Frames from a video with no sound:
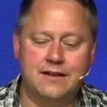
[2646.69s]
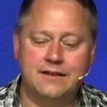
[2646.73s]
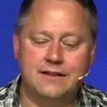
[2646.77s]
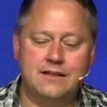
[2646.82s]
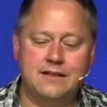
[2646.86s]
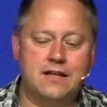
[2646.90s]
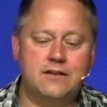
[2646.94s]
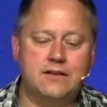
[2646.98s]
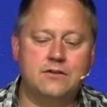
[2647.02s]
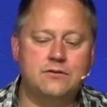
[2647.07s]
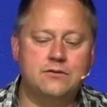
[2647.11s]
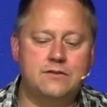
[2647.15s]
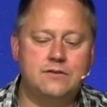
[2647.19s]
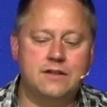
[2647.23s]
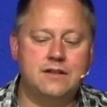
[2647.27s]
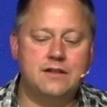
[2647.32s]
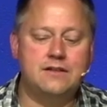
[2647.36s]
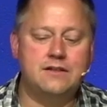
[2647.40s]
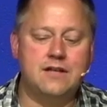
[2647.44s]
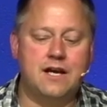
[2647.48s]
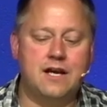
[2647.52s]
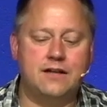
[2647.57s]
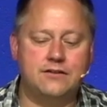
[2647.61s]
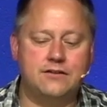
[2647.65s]
Yet you did
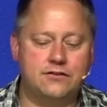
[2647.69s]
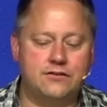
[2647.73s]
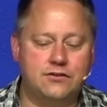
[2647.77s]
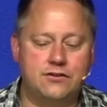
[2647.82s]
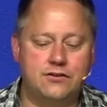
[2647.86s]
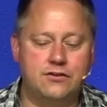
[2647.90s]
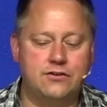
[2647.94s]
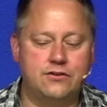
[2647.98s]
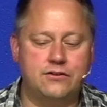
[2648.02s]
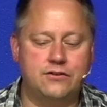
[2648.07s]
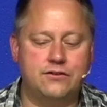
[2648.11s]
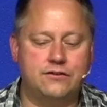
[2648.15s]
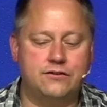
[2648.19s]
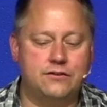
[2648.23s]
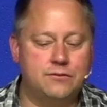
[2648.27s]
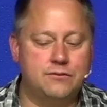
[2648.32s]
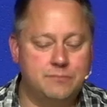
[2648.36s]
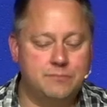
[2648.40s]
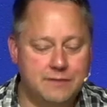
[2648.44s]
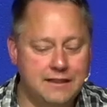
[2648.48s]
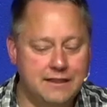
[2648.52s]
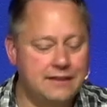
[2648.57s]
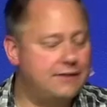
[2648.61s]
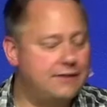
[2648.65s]
not turn to
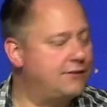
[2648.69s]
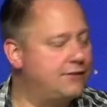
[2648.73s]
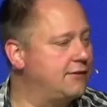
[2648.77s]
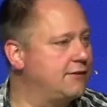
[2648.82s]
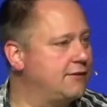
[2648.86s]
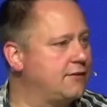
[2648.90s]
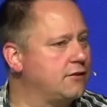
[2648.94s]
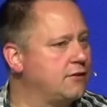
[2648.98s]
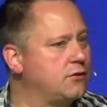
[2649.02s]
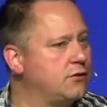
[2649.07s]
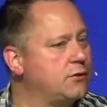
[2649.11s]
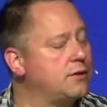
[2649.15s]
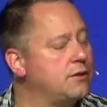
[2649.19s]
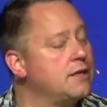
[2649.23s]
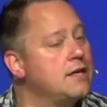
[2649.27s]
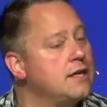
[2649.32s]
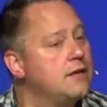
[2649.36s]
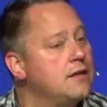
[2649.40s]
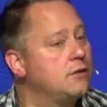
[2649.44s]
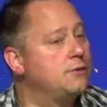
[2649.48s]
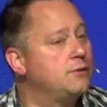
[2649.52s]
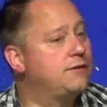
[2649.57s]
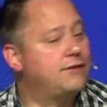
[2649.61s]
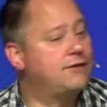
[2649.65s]
me, says the Lord.
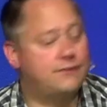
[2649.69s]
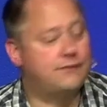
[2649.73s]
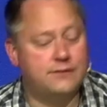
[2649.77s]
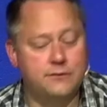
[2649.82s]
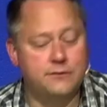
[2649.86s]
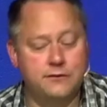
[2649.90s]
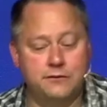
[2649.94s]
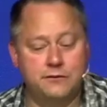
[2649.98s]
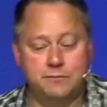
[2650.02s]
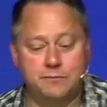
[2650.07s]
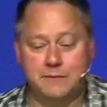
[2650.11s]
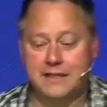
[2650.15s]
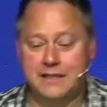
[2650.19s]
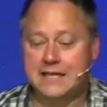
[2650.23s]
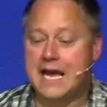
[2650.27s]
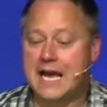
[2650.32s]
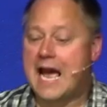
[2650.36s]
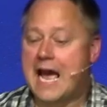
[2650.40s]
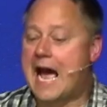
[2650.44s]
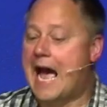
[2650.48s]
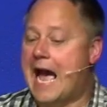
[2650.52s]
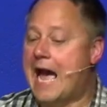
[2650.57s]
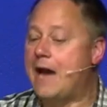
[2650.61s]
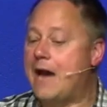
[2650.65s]
The Lord says, It was me.
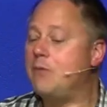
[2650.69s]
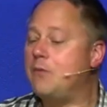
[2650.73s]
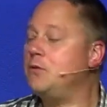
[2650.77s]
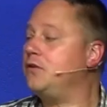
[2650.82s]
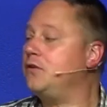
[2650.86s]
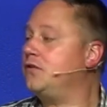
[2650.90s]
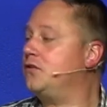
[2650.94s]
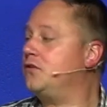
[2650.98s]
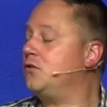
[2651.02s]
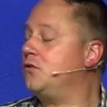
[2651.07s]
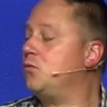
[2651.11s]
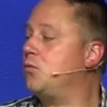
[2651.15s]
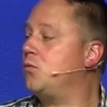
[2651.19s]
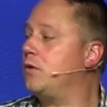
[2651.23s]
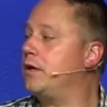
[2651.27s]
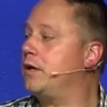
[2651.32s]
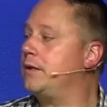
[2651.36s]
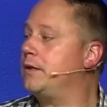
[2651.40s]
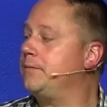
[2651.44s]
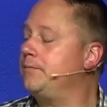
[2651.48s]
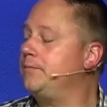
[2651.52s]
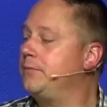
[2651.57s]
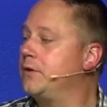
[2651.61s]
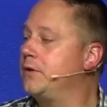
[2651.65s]
I was the
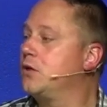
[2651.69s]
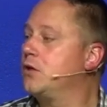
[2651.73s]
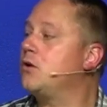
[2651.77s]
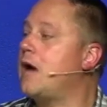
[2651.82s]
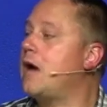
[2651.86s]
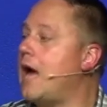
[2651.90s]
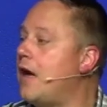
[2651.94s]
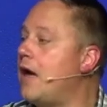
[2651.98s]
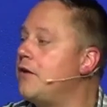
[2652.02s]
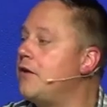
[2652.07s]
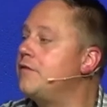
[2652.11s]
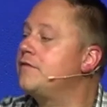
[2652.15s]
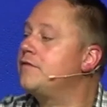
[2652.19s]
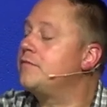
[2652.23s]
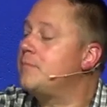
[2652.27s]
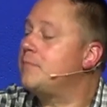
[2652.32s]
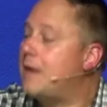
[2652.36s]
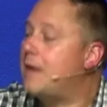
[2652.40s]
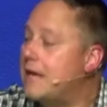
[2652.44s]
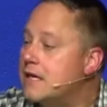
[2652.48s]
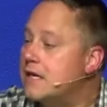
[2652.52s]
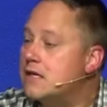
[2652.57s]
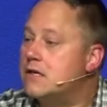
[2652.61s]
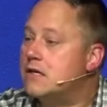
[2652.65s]
one who, out of
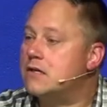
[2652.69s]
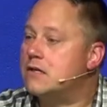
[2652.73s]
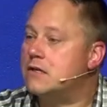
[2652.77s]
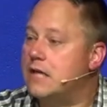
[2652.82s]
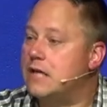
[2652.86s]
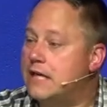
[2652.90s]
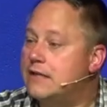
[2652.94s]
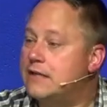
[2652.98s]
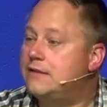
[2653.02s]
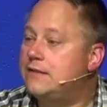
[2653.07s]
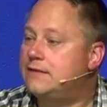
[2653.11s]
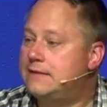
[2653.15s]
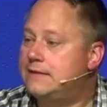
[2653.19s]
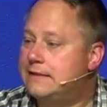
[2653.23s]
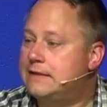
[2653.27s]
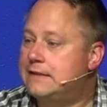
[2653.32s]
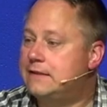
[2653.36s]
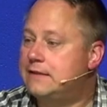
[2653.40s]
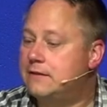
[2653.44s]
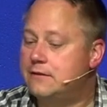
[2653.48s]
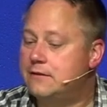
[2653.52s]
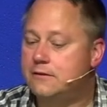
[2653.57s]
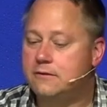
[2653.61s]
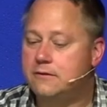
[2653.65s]
my grace to
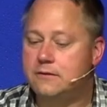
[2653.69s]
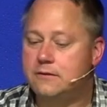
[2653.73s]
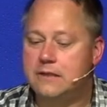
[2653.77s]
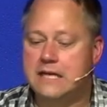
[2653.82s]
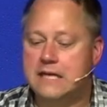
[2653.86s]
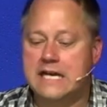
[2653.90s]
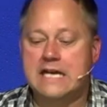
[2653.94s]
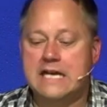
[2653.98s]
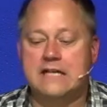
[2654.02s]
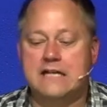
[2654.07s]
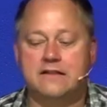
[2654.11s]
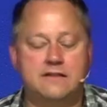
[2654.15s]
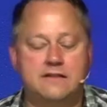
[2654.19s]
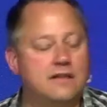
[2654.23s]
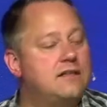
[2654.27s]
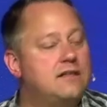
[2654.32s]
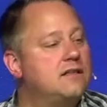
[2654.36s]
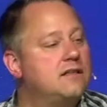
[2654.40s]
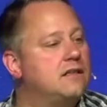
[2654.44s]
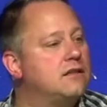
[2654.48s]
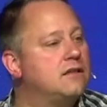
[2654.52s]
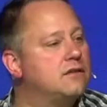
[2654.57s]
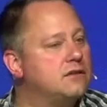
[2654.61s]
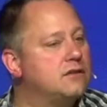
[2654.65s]
you,
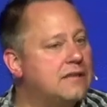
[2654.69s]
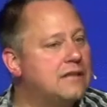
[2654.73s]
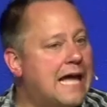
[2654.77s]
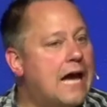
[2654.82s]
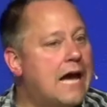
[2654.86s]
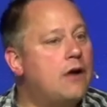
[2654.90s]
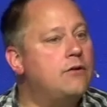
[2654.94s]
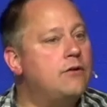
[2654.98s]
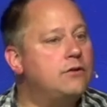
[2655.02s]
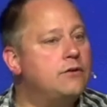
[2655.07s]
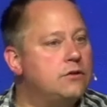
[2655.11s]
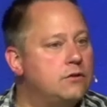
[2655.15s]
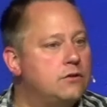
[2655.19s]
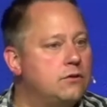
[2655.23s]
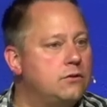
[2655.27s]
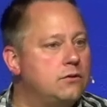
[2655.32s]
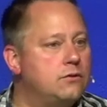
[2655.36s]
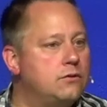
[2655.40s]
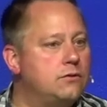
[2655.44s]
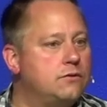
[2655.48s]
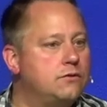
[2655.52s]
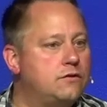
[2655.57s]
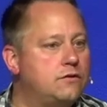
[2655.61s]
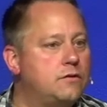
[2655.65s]
didn't allow
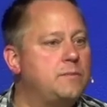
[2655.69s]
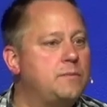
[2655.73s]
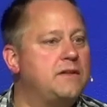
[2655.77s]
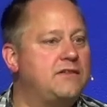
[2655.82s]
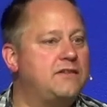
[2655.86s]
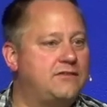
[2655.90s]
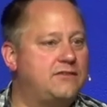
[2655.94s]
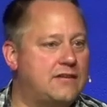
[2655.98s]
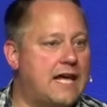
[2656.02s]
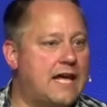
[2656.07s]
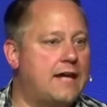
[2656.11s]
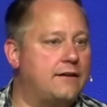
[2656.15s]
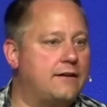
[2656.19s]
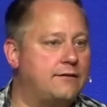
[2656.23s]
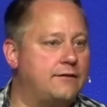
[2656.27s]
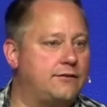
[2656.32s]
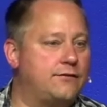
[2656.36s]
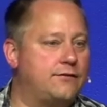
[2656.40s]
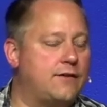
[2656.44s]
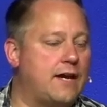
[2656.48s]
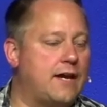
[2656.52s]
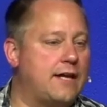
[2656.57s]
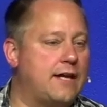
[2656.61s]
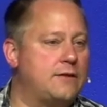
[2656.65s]
you to be
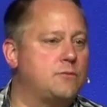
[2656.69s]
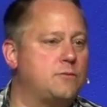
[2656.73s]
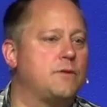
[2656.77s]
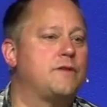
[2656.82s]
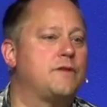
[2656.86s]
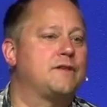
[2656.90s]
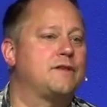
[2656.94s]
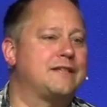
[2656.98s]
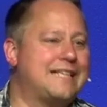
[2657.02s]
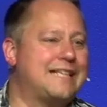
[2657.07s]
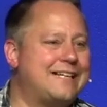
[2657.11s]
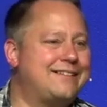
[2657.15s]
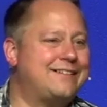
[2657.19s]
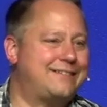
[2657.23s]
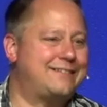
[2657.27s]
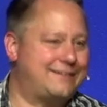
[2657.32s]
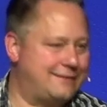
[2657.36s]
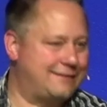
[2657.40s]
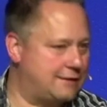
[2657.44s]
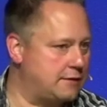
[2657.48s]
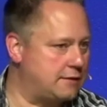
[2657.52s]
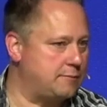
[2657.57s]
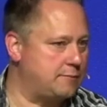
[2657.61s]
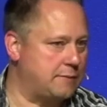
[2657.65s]
satisfied with less
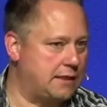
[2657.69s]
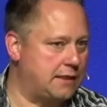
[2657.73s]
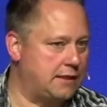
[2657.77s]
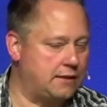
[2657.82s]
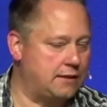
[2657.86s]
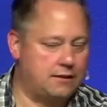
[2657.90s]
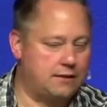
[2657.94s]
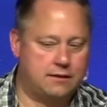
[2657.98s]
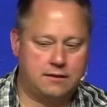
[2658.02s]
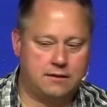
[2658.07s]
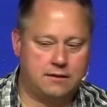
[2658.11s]
than me.